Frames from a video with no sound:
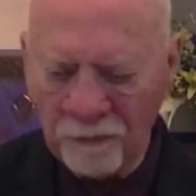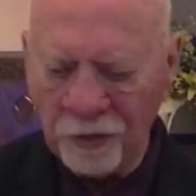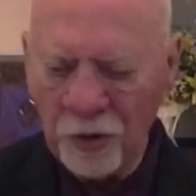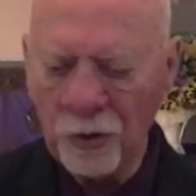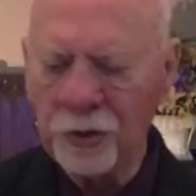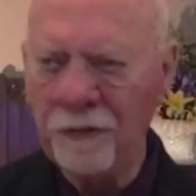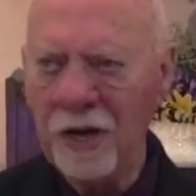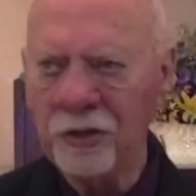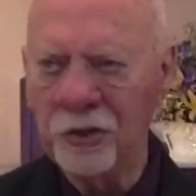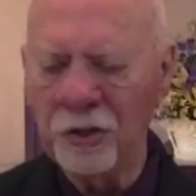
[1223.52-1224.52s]
For those of
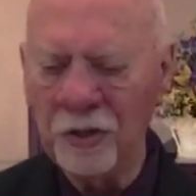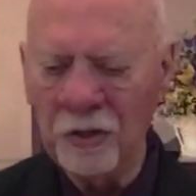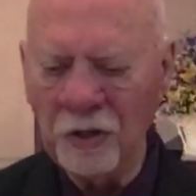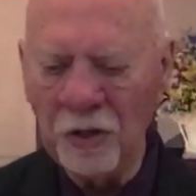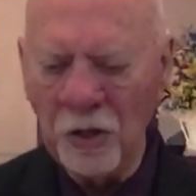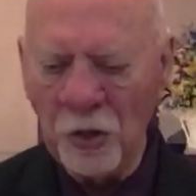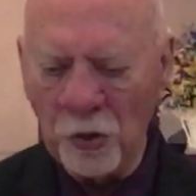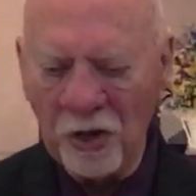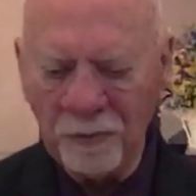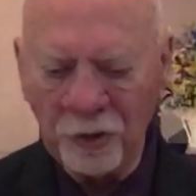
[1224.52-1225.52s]
us
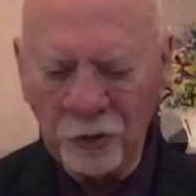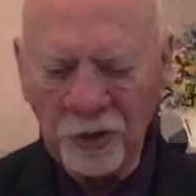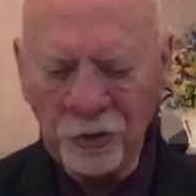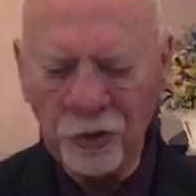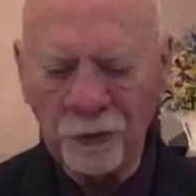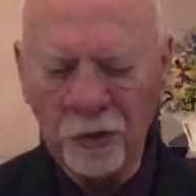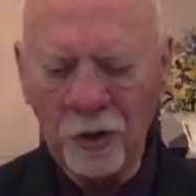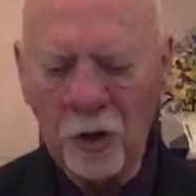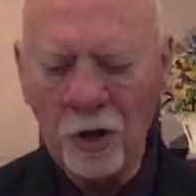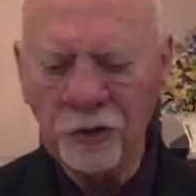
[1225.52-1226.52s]
who have been Christians for
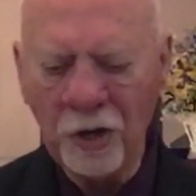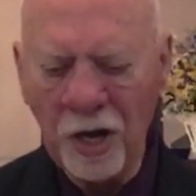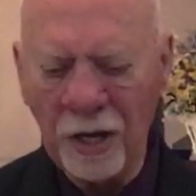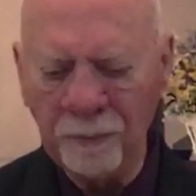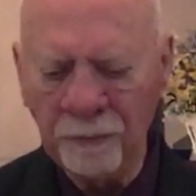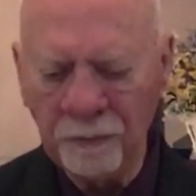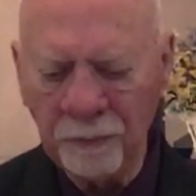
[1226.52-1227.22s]
a long time,